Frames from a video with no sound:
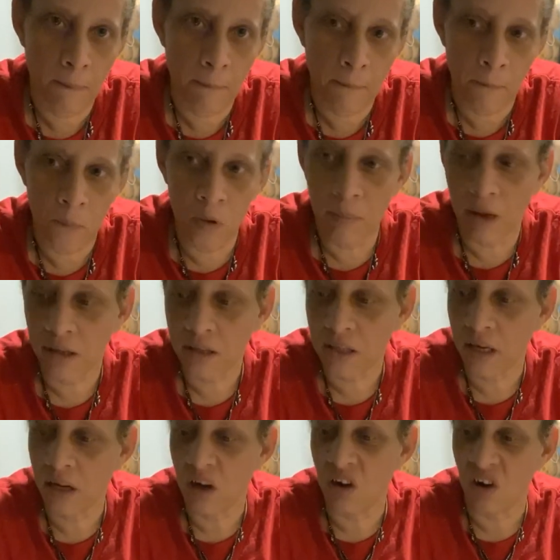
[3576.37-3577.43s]
We may
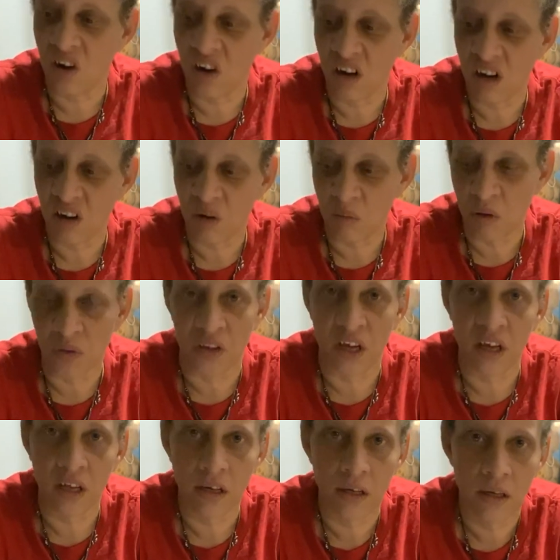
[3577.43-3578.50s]
say, oh, I don't want
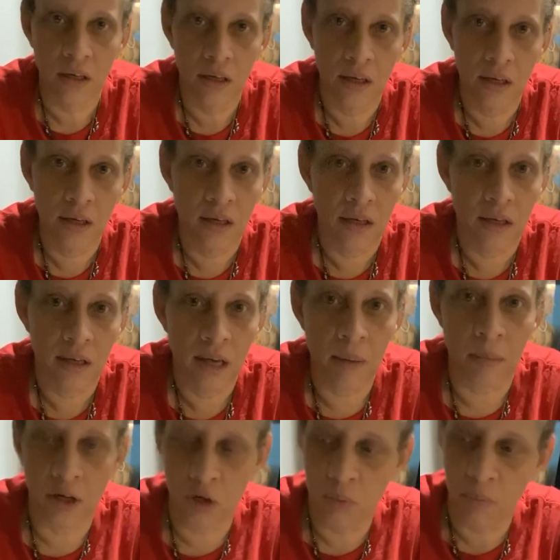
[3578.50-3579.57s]
that. And
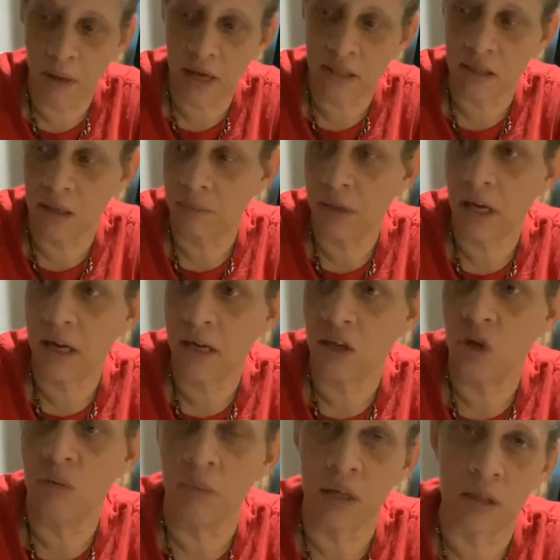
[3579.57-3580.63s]
by you passing up that,
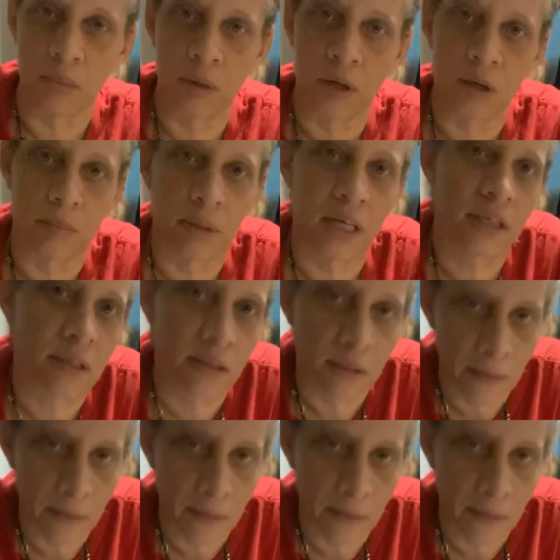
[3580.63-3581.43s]
you missed a bigger blessing.